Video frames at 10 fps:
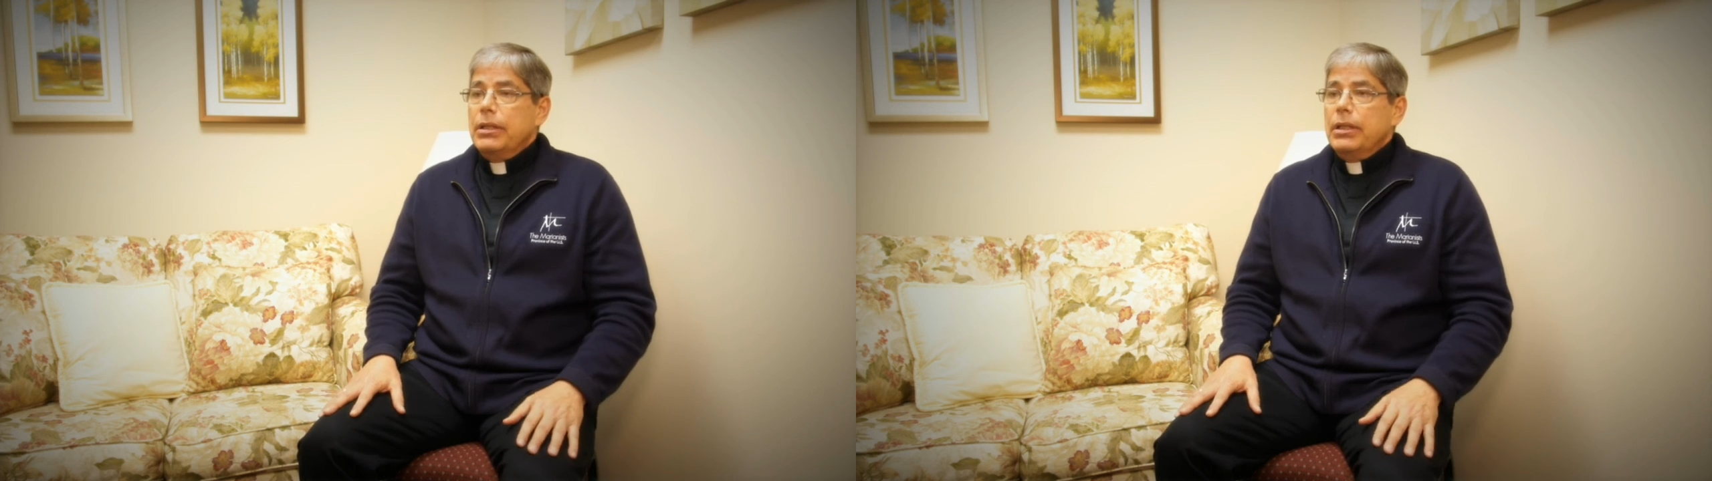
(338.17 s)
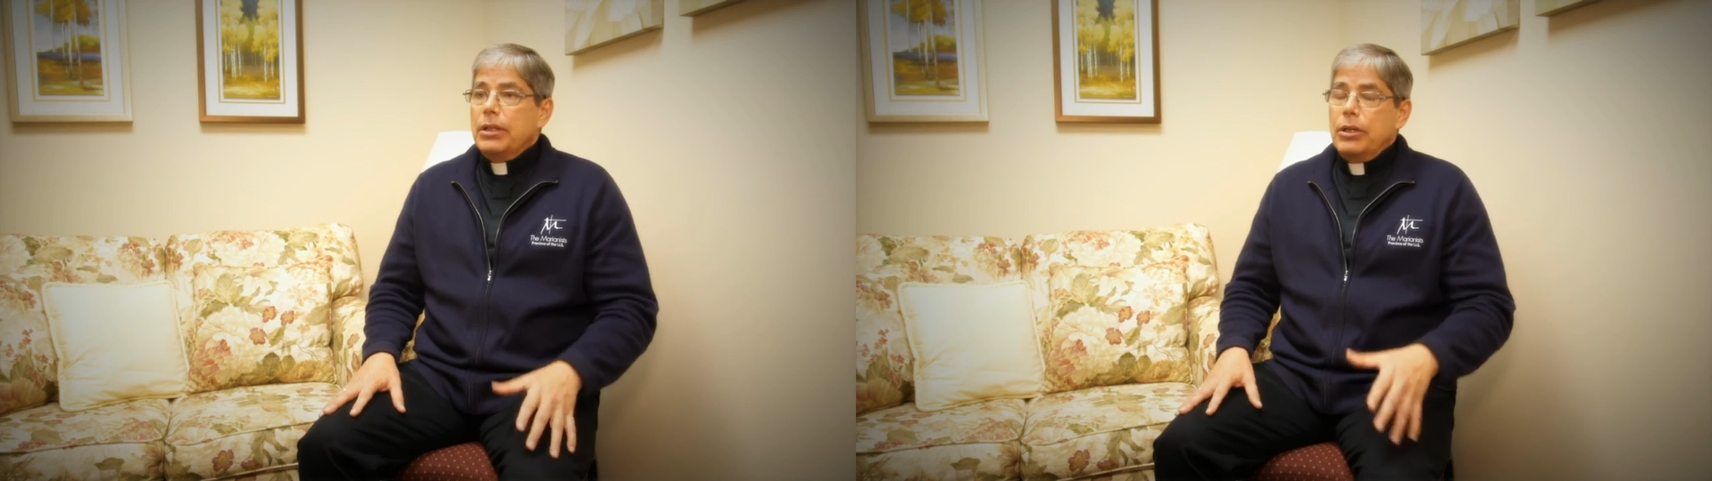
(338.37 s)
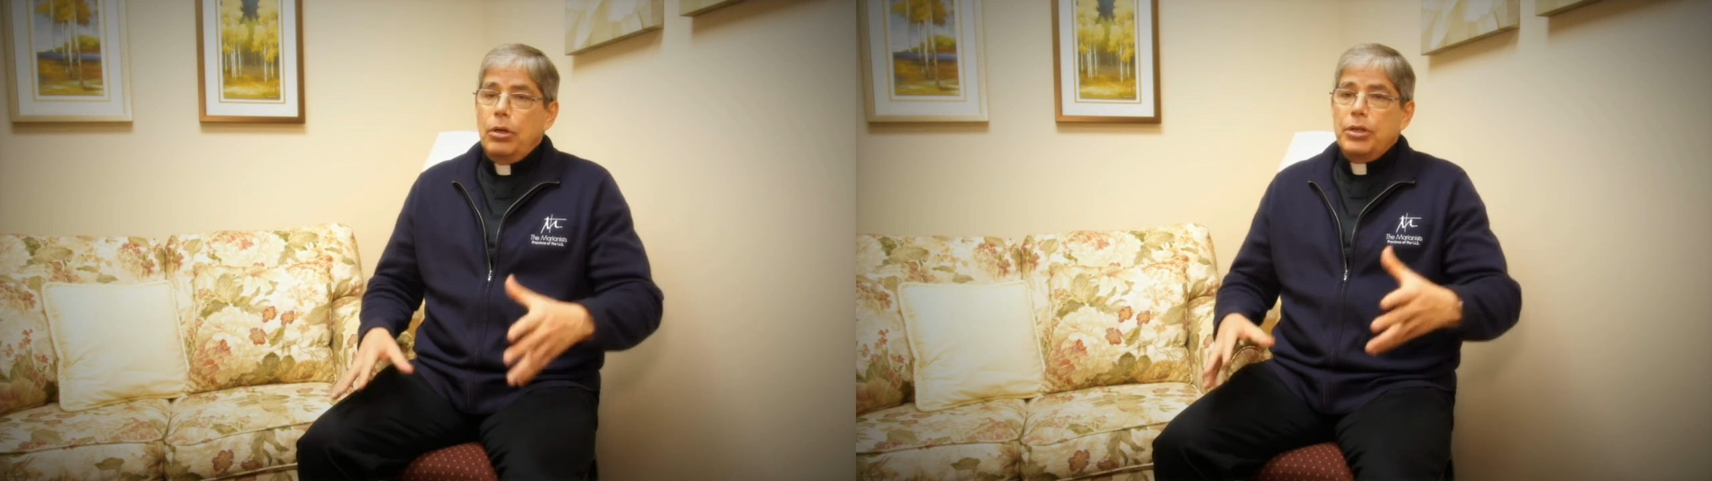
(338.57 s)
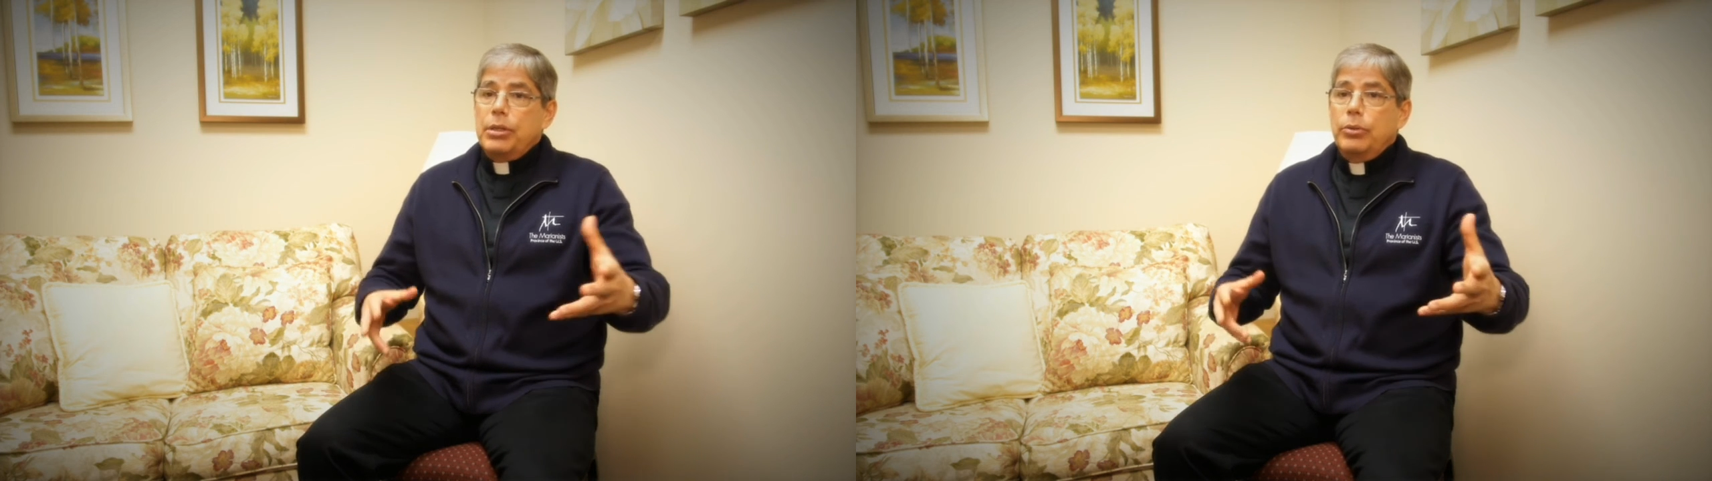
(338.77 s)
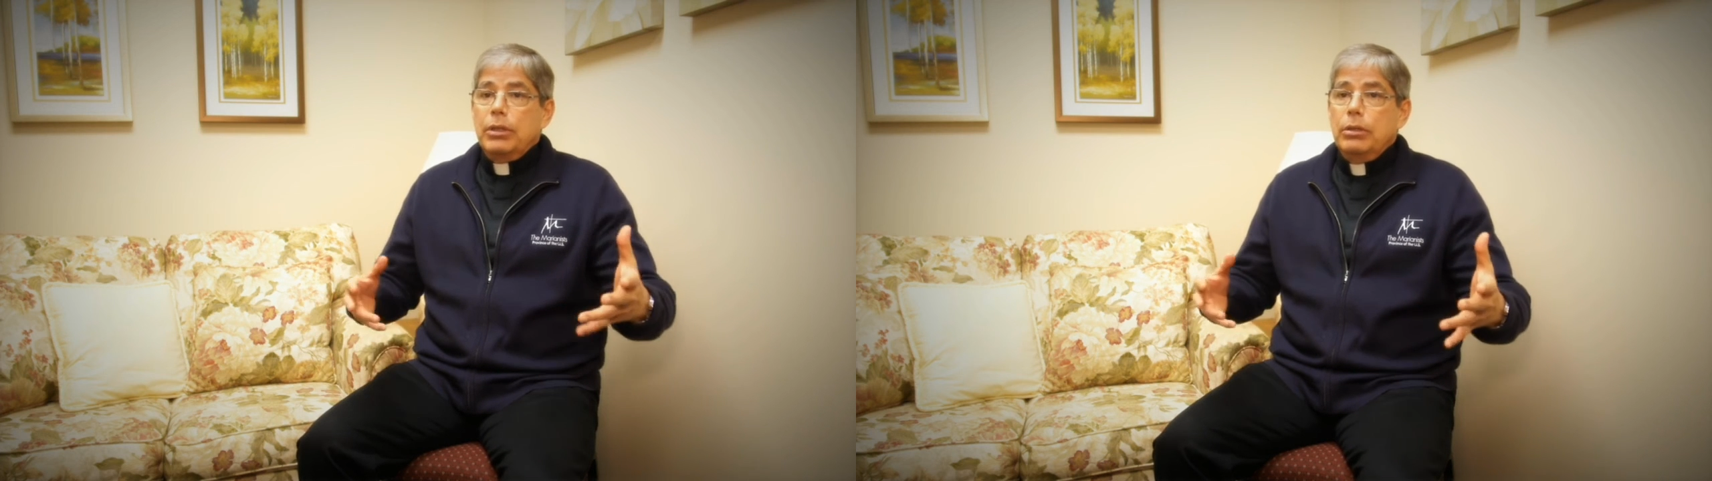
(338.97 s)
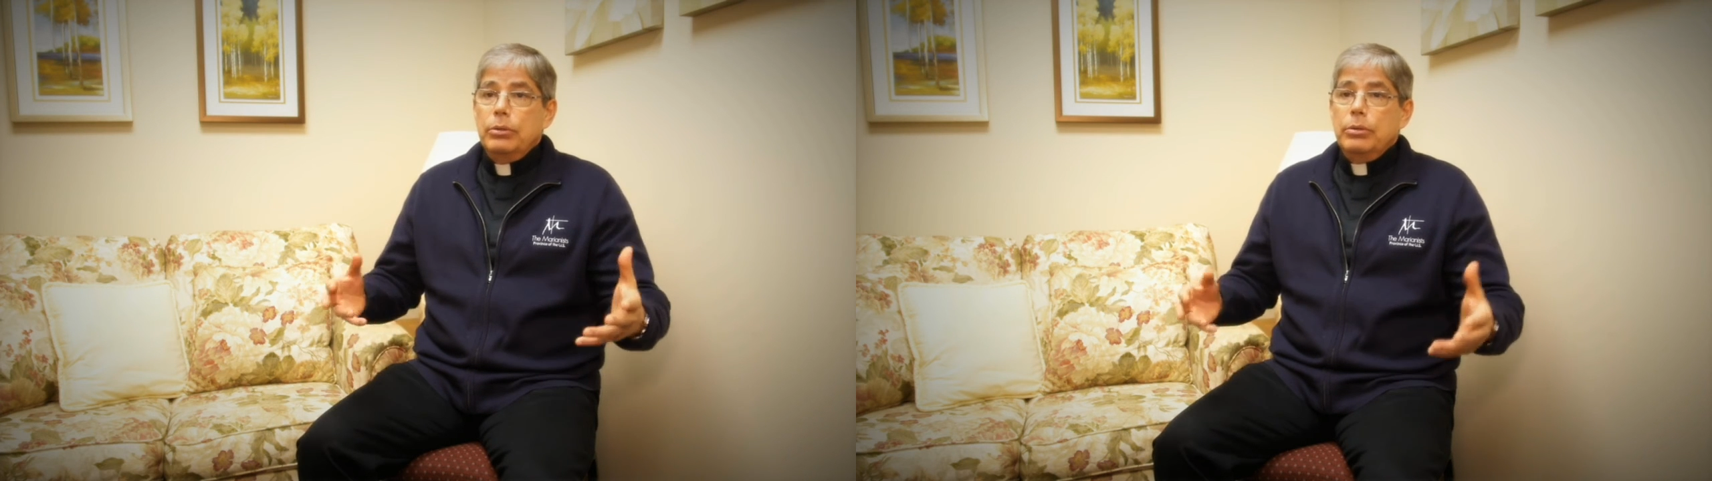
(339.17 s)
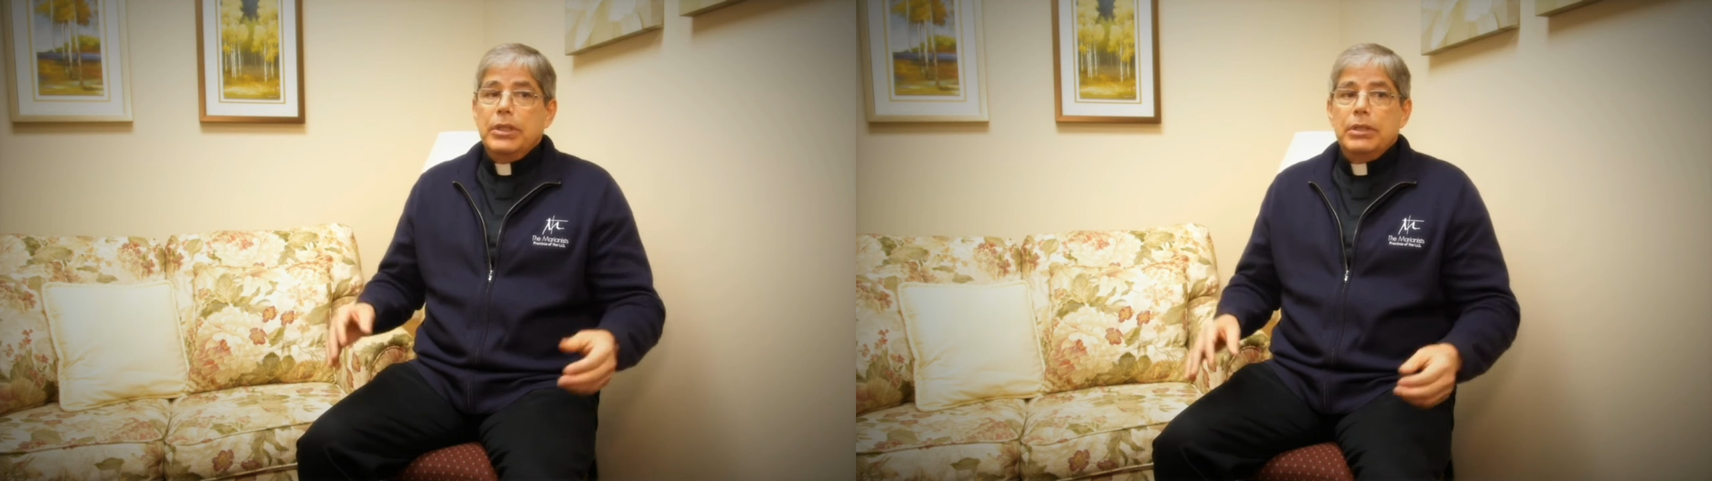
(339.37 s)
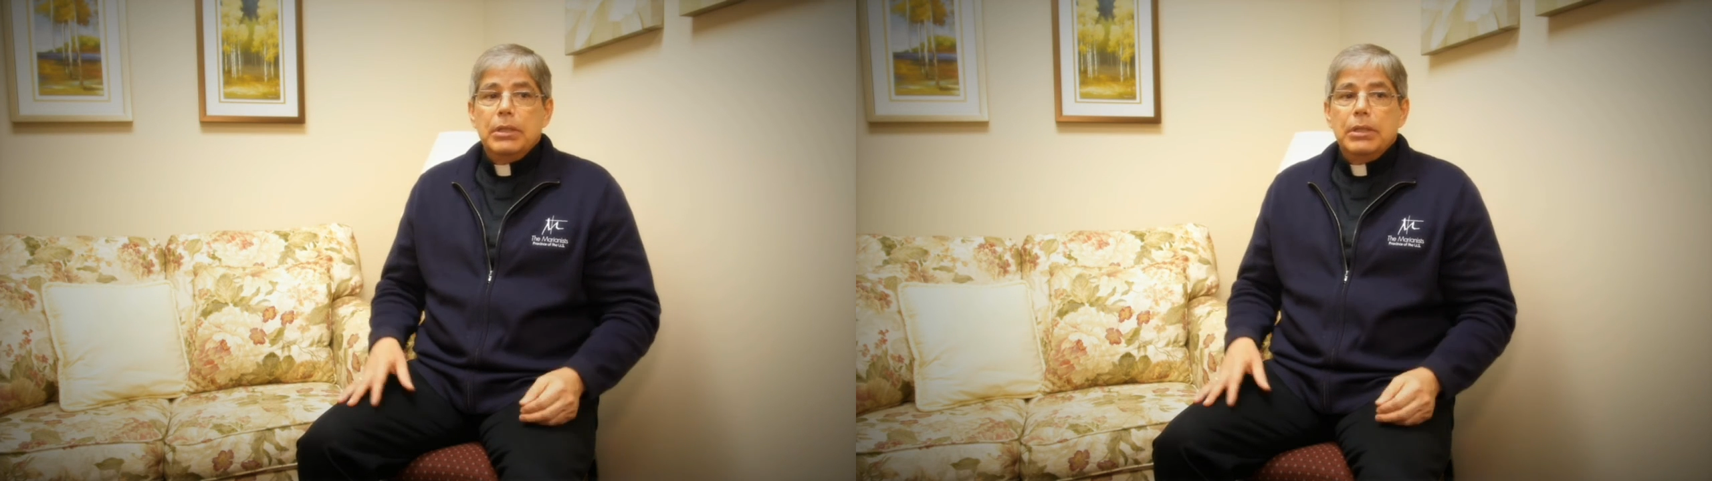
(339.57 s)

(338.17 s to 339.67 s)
It can also include,